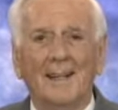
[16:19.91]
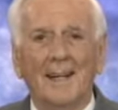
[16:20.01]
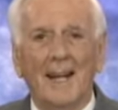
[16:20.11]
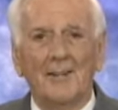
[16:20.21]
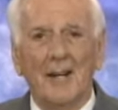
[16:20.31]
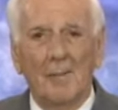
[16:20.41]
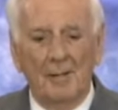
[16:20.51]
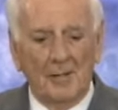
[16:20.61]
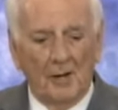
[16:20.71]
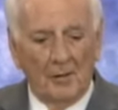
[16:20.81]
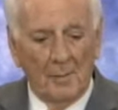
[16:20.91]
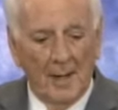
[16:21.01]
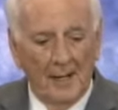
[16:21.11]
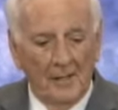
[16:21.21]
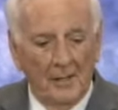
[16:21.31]
Now, last time we
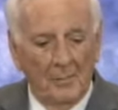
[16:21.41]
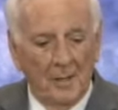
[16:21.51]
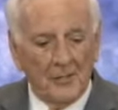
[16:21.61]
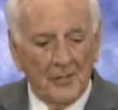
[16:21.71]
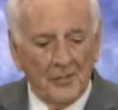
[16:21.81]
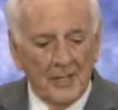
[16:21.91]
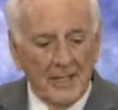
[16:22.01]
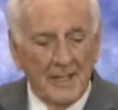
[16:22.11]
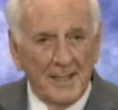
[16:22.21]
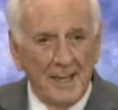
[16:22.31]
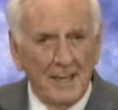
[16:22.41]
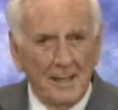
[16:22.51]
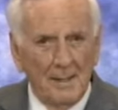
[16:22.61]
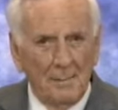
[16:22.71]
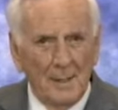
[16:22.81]
talked about it, you know, mustard seed is
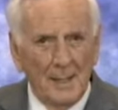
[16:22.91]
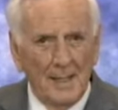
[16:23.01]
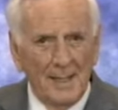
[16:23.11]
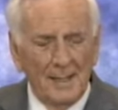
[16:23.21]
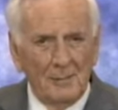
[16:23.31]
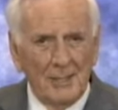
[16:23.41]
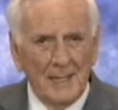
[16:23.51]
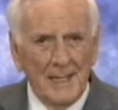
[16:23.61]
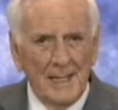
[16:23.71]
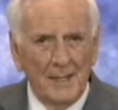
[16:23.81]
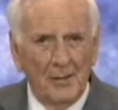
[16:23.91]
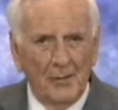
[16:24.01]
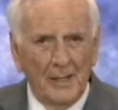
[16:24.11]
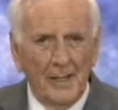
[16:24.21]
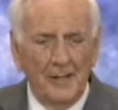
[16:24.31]
that little bitty
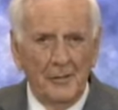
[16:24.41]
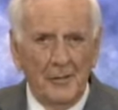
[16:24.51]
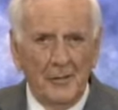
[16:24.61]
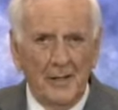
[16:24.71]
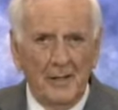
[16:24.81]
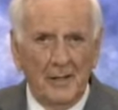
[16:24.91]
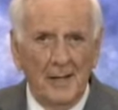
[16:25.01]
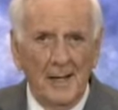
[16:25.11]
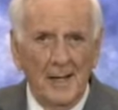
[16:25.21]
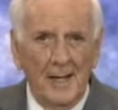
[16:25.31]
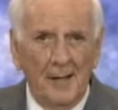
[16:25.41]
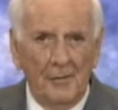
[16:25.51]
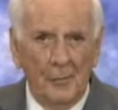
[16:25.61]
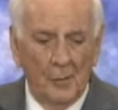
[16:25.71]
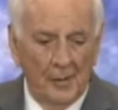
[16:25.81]
seed on the end of your finger.
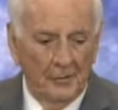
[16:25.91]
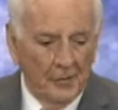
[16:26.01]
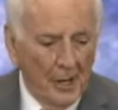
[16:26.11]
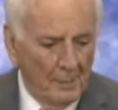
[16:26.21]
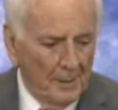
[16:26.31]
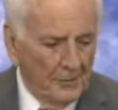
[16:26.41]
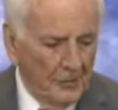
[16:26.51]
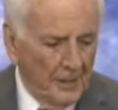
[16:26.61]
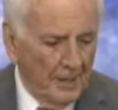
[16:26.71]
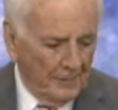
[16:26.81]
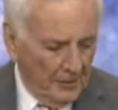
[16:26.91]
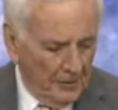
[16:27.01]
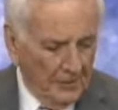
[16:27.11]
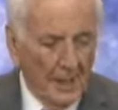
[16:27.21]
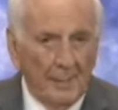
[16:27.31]
If you were to drop it, you'd have a
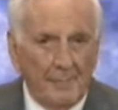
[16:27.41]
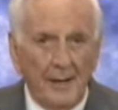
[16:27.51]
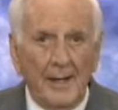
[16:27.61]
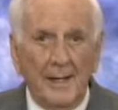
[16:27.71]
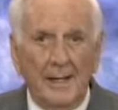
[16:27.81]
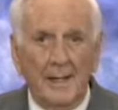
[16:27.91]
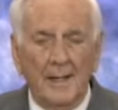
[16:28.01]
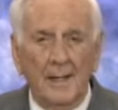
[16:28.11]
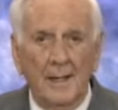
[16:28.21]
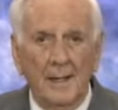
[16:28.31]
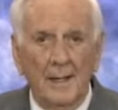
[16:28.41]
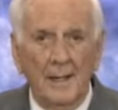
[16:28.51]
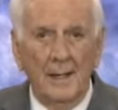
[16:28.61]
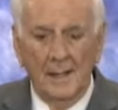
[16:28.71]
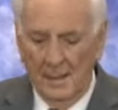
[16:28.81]
hard time finding it.
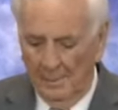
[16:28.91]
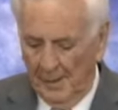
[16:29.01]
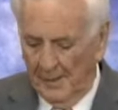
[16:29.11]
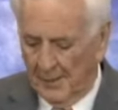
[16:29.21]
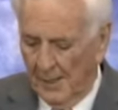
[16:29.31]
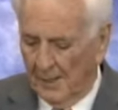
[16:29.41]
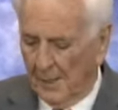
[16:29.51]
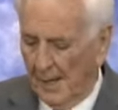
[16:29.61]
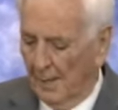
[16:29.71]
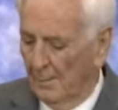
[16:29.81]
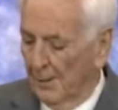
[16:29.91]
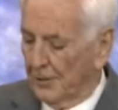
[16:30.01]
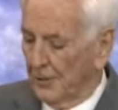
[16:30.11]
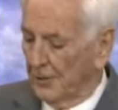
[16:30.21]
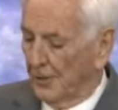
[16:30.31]
But he said, It's like a
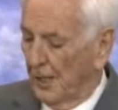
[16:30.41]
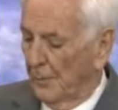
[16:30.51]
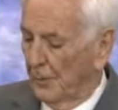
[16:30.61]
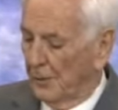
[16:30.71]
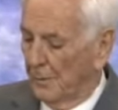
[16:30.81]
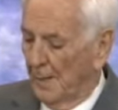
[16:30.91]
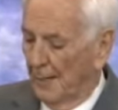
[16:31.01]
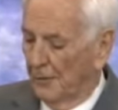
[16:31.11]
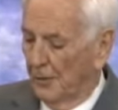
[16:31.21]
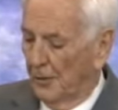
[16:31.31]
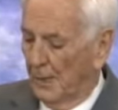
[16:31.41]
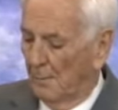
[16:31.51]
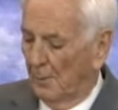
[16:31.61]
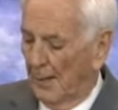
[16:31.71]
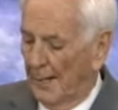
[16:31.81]
mustard seed which a man
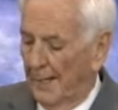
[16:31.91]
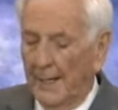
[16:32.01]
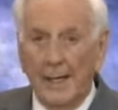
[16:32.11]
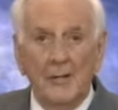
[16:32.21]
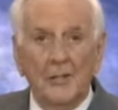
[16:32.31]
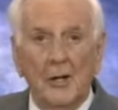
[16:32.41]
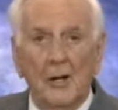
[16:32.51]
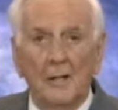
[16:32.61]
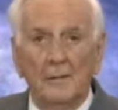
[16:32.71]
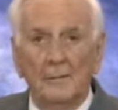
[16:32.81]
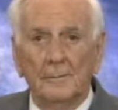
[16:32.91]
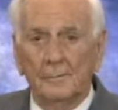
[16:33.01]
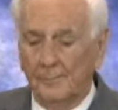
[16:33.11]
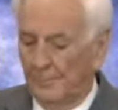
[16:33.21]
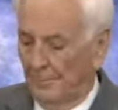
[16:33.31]
took and planted in his
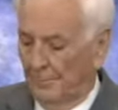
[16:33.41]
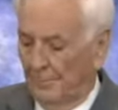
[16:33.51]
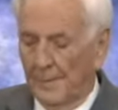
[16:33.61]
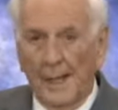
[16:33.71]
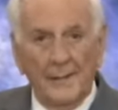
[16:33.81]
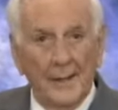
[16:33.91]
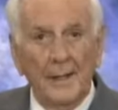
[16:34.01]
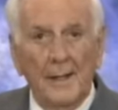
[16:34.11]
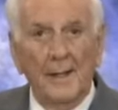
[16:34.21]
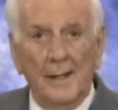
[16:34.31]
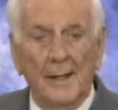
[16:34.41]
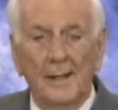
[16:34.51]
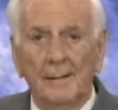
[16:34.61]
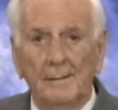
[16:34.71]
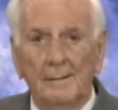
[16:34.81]
garden. Now, they had done
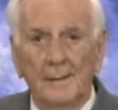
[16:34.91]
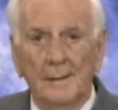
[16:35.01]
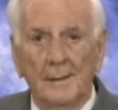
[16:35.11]
that.